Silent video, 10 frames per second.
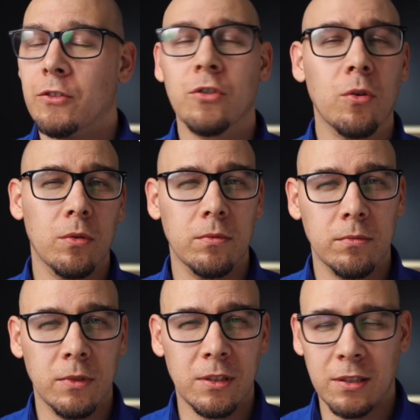So
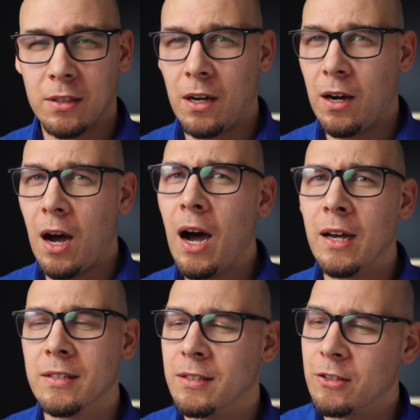this is
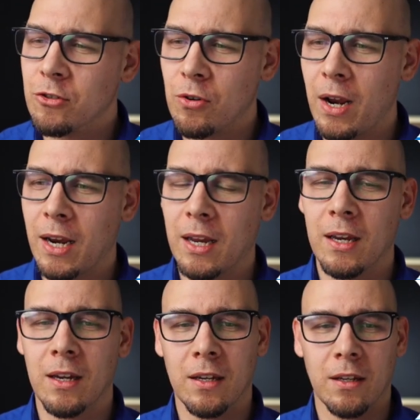us
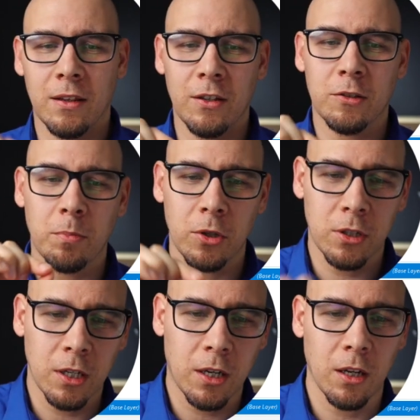tracking this
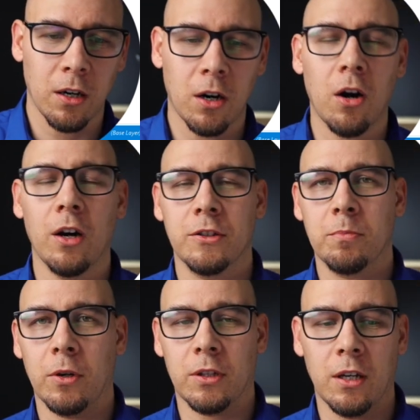particular
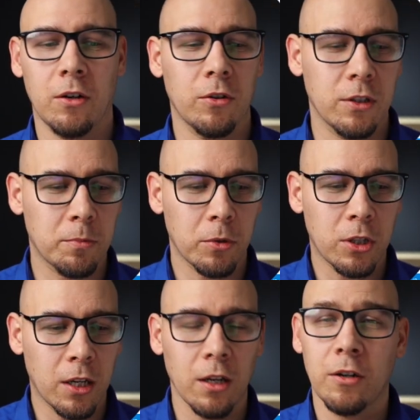hotspot here or this
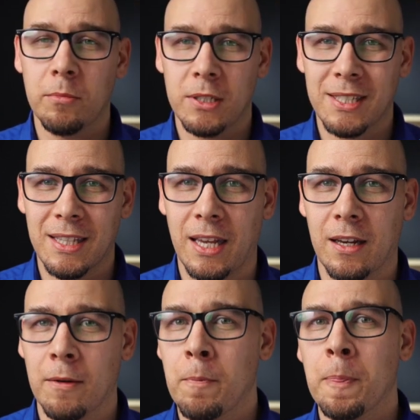particular mistake.